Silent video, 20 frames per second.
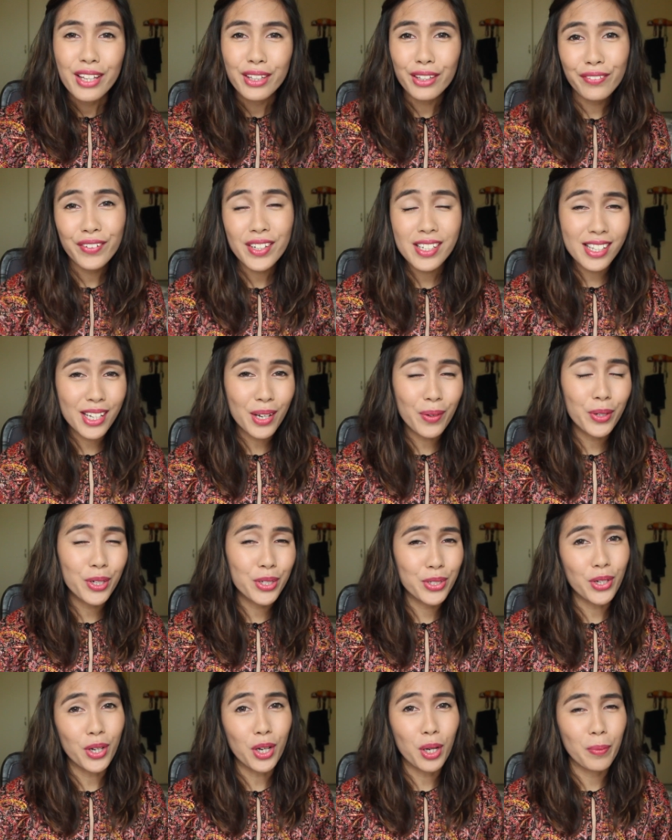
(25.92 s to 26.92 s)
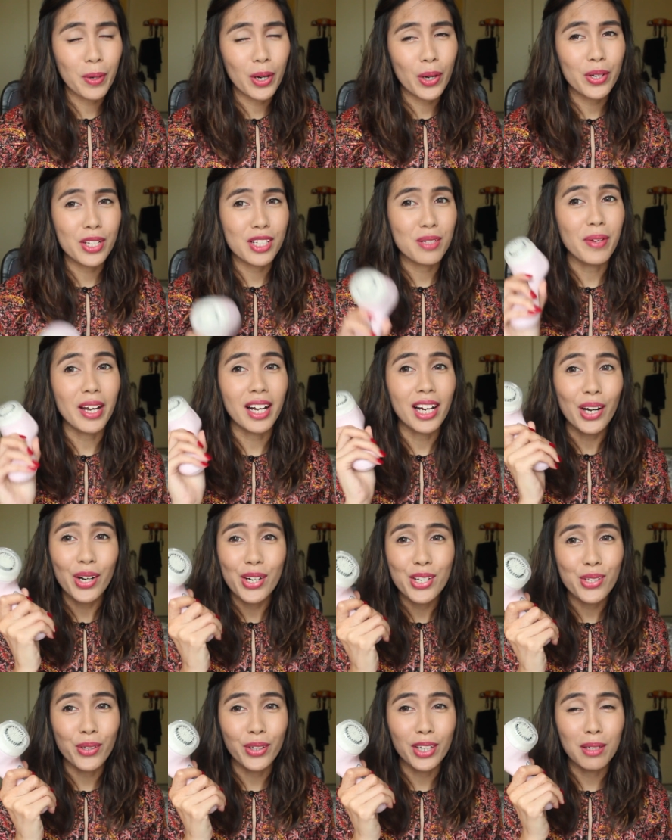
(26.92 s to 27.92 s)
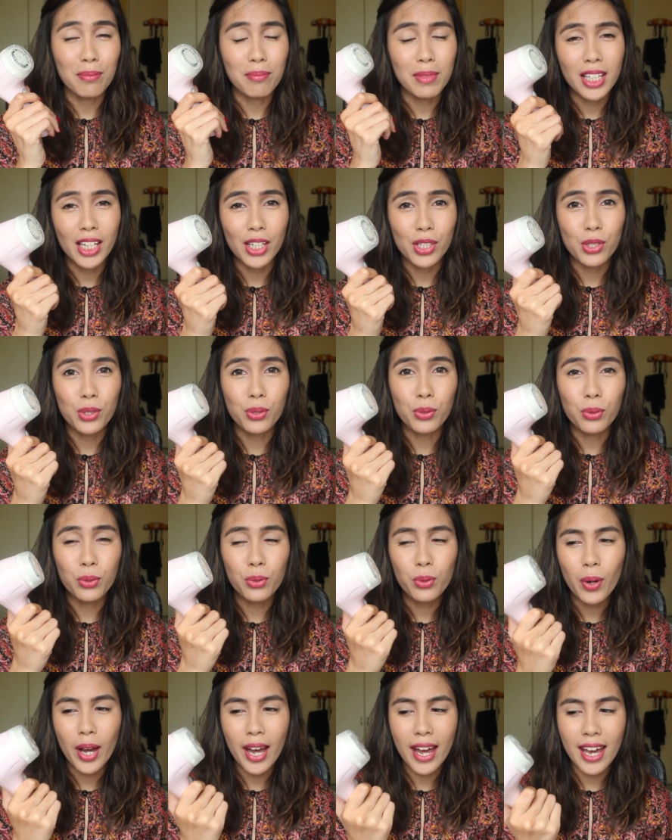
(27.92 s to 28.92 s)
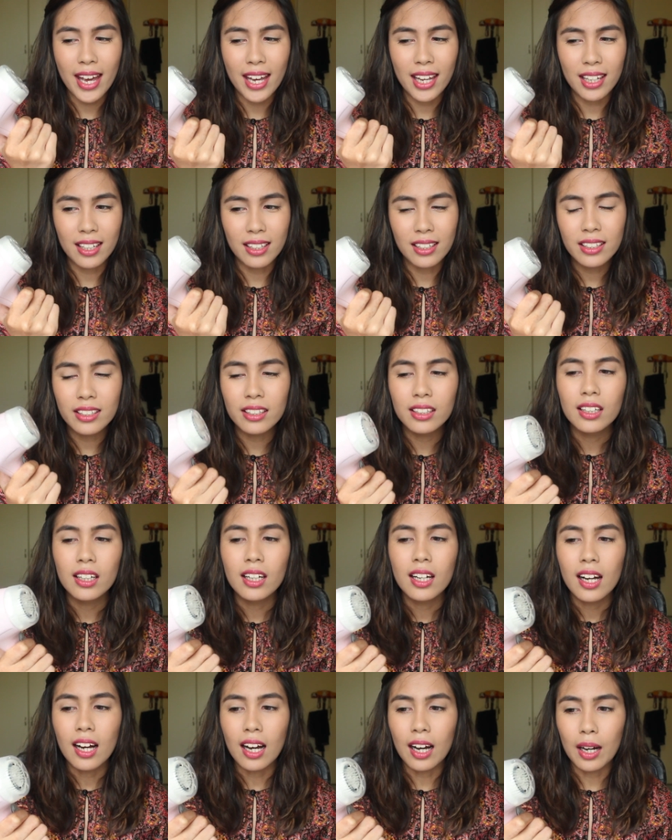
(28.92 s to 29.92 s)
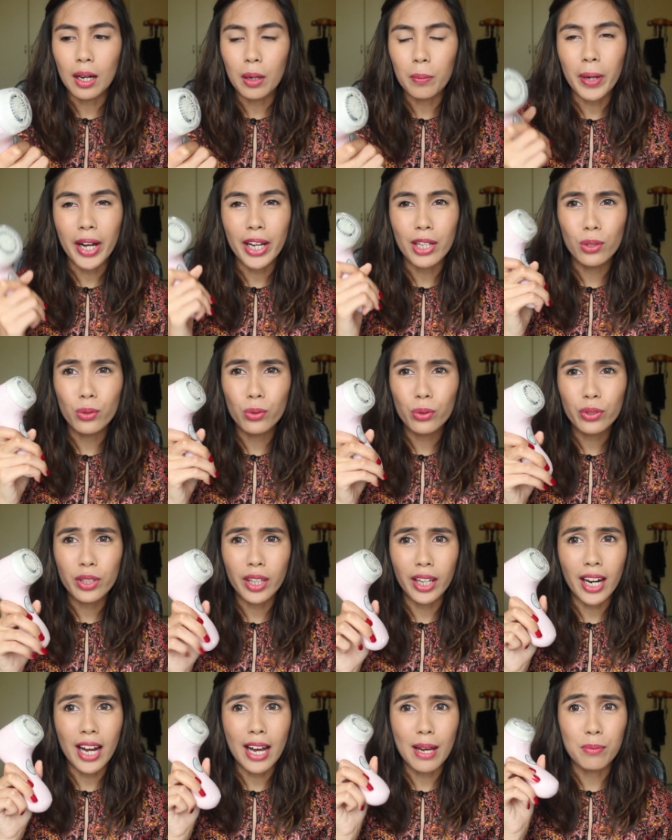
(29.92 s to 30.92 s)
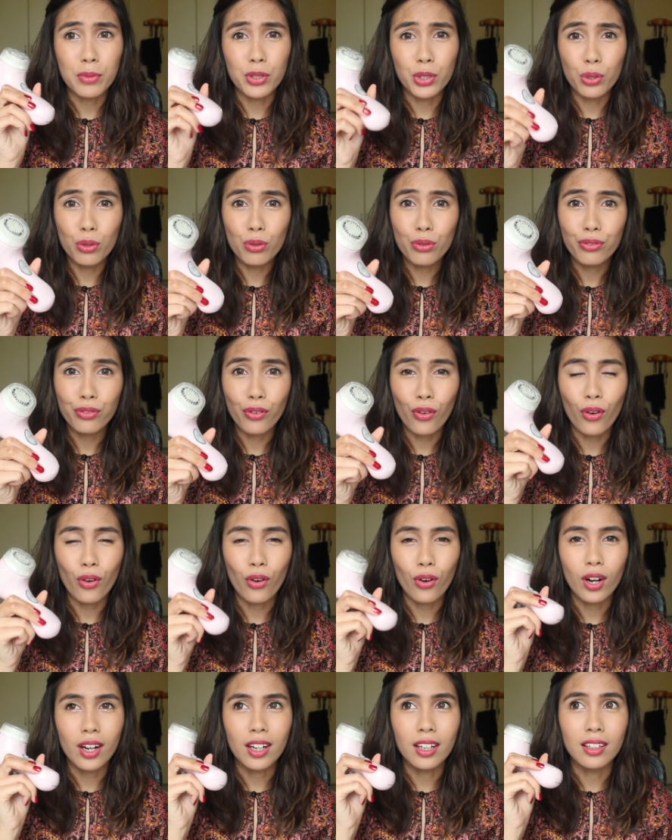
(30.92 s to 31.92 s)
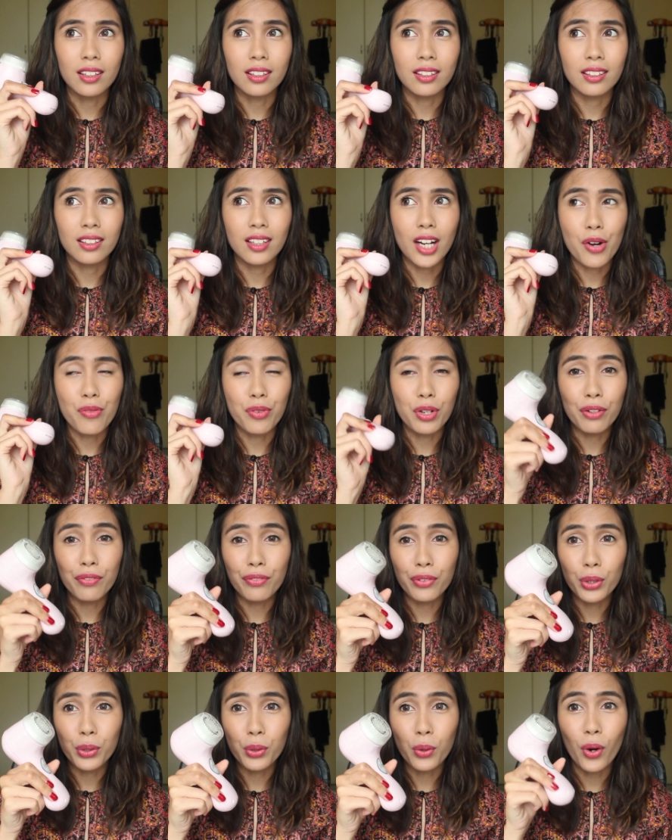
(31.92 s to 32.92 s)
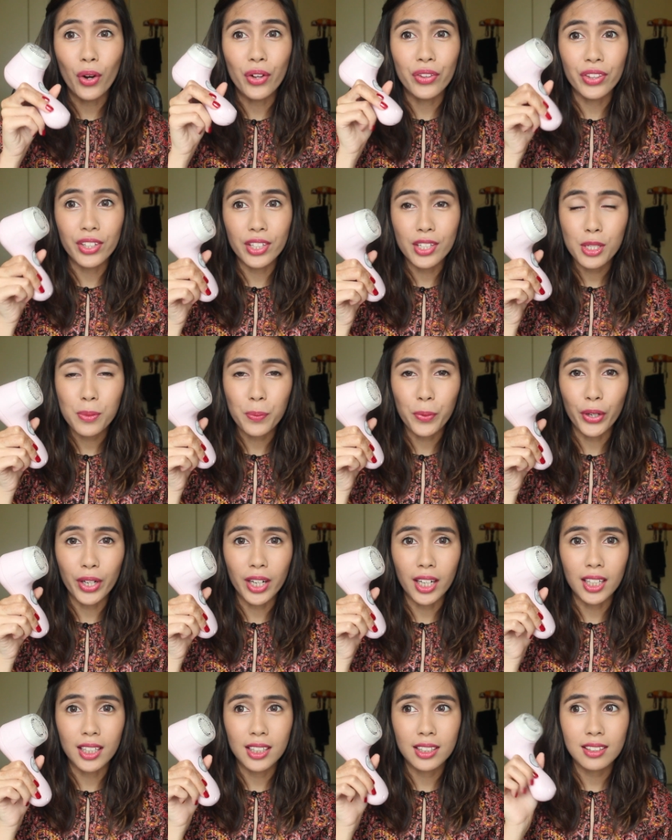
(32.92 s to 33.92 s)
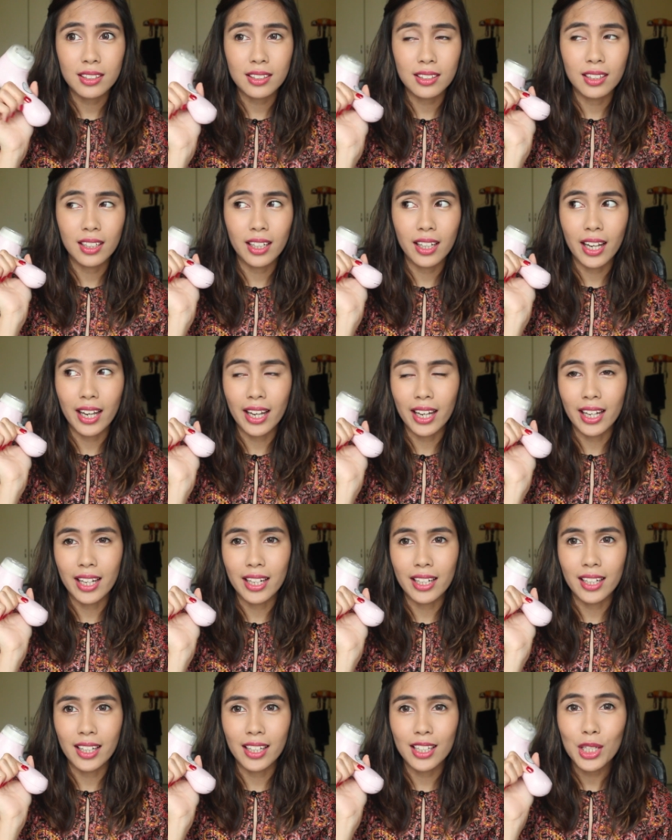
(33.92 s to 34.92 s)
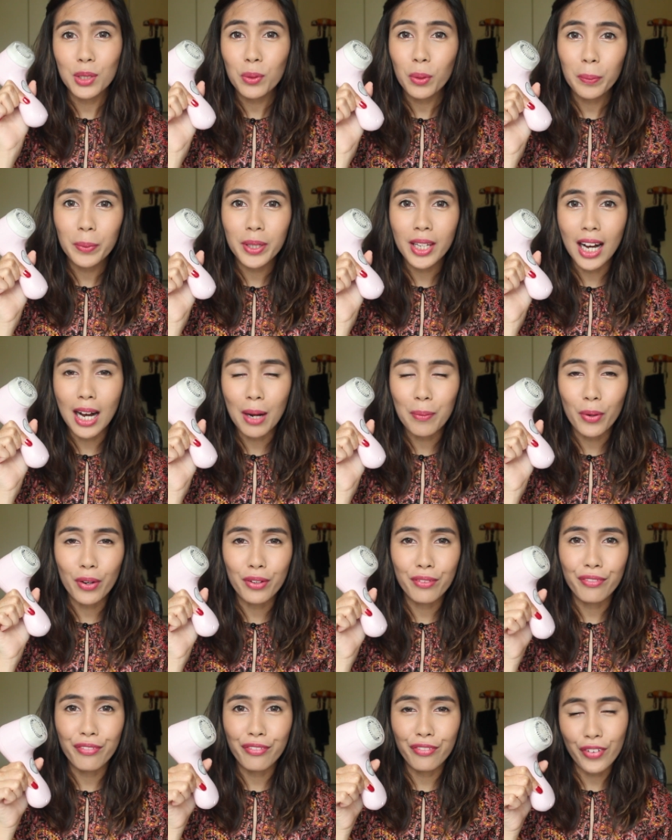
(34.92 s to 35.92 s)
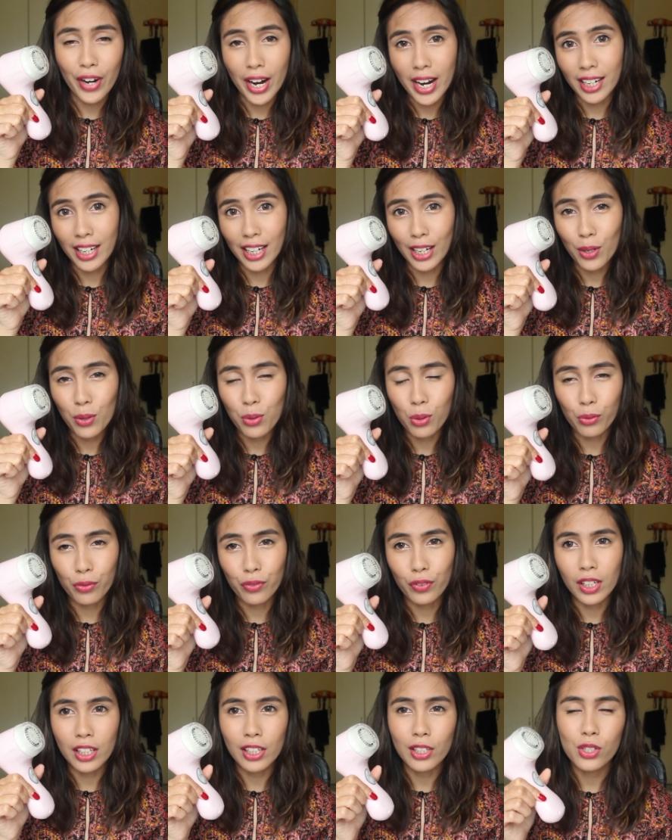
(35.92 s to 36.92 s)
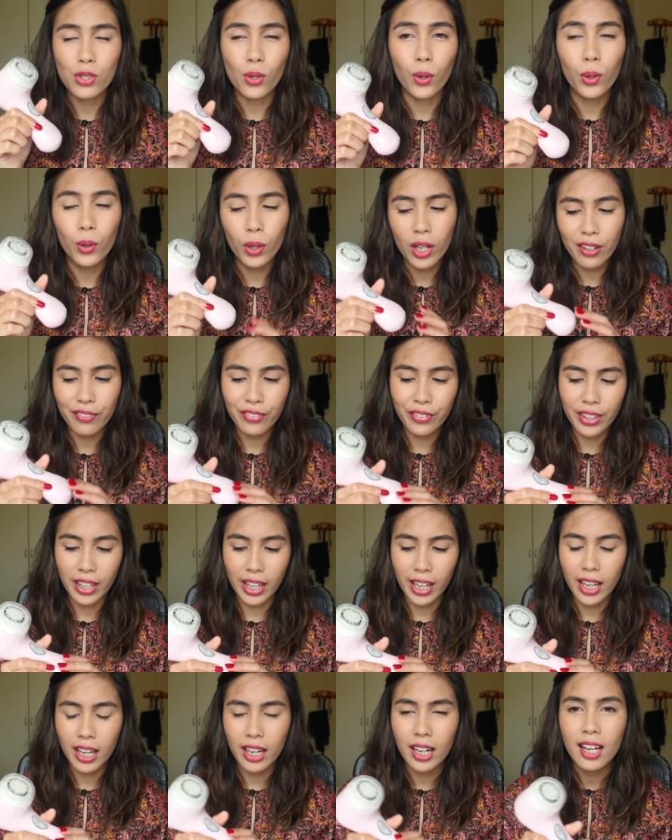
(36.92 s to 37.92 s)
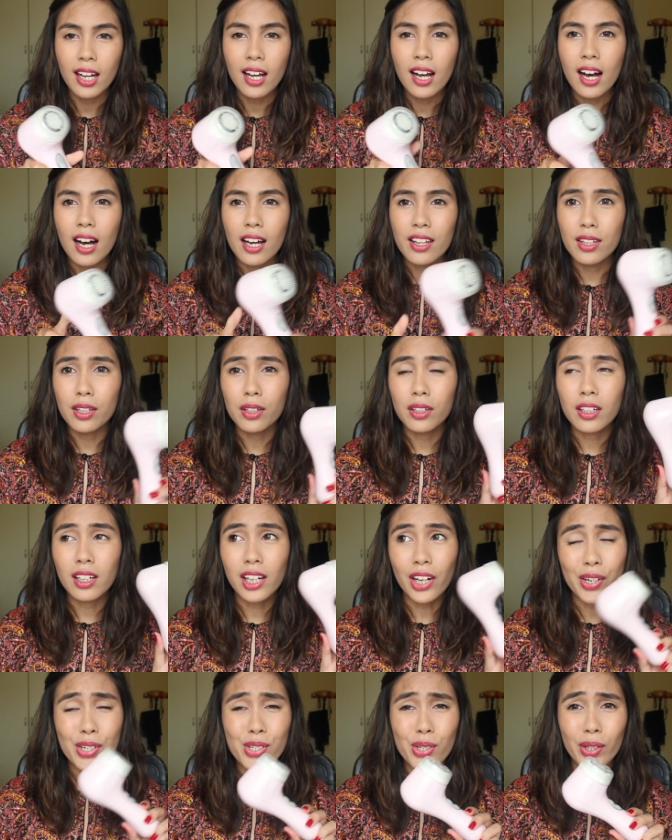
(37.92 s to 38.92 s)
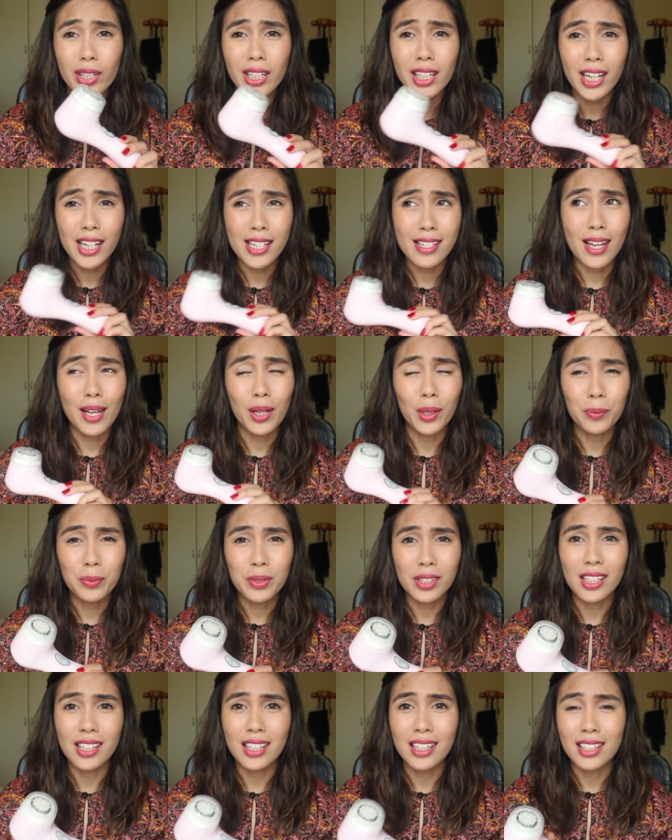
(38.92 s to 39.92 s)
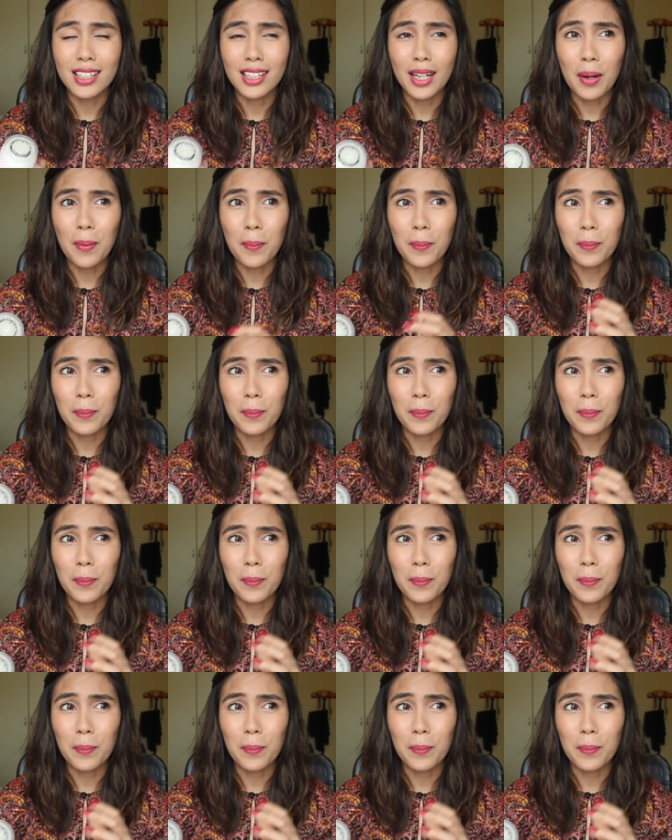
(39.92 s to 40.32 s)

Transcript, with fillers: The first thing I want to talk about is my Clarisonic Mia 2 and um, I know that I'm due for a review on this product and it will be up on Friday hopefully so look out for that the Clarisonic has helped in